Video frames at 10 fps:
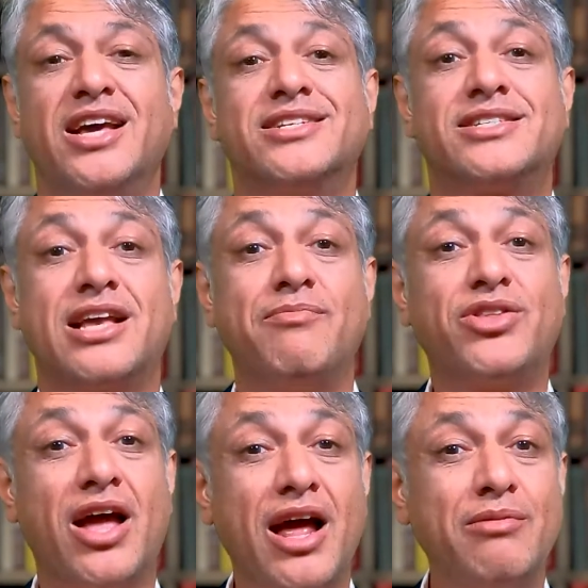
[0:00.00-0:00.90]

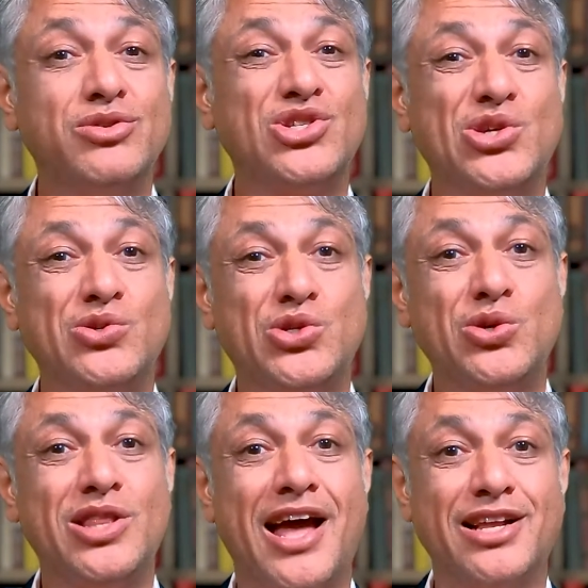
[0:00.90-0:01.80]
Sometimes you
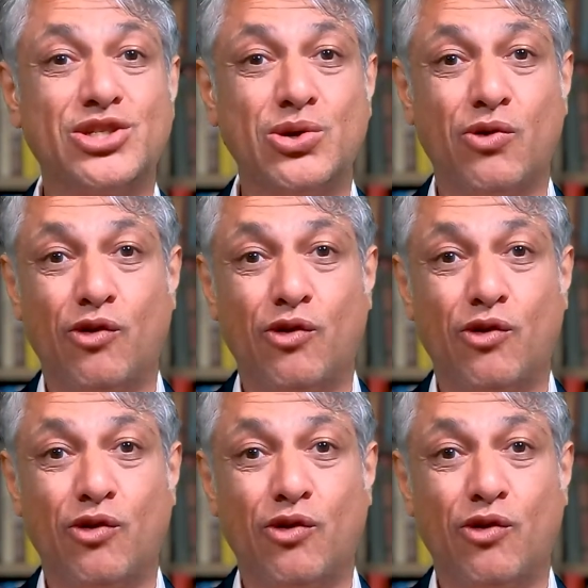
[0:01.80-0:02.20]
do that to